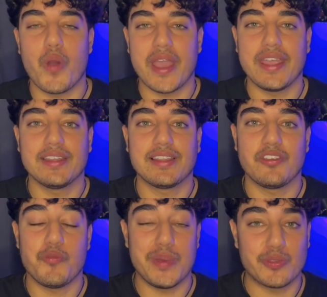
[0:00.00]
the way
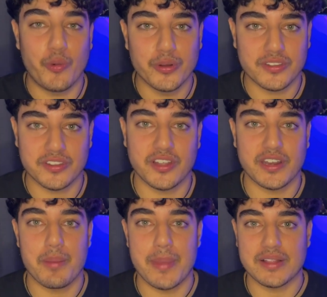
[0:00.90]
that you've been taught to
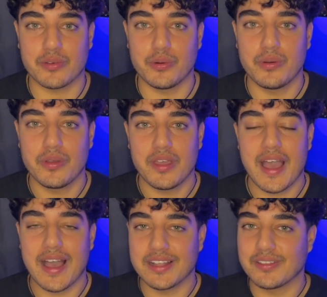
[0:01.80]
study at med school
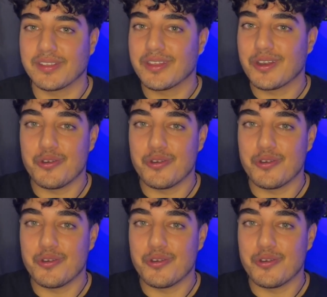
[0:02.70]
and